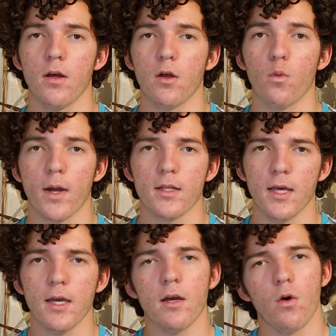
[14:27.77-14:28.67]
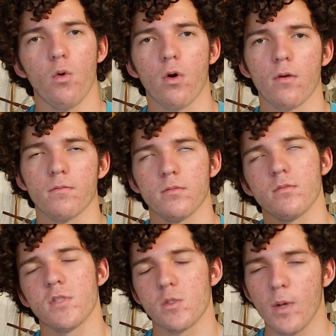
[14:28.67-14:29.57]
quickly or
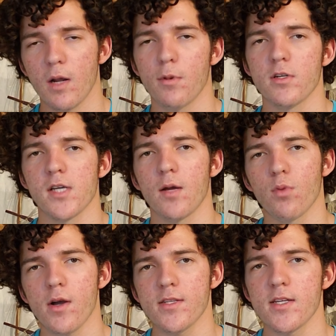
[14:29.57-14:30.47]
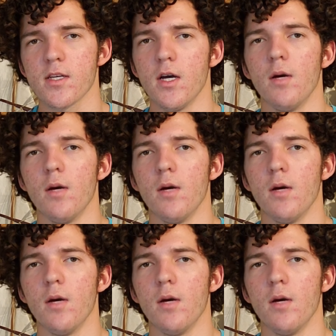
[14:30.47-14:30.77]
speed up your design process,